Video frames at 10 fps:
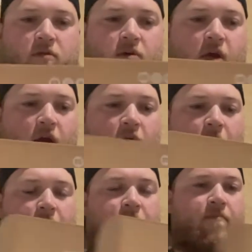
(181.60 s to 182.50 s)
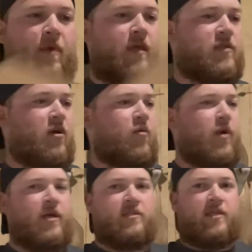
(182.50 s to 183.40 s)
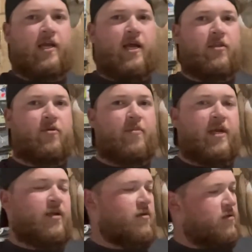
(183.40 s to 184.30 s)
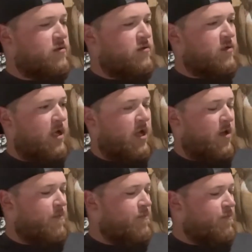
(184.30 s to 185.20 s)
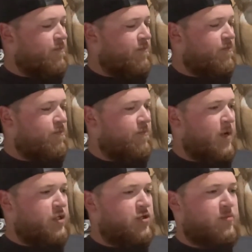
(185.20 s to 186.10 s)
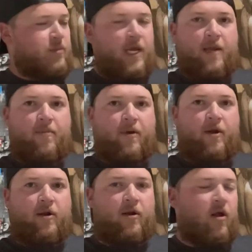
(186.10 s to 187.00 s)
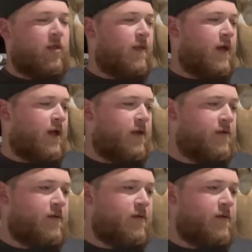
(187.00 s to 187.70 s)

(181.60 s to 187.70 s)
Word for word: Um, as always, they got their big um, measuring taper and all that.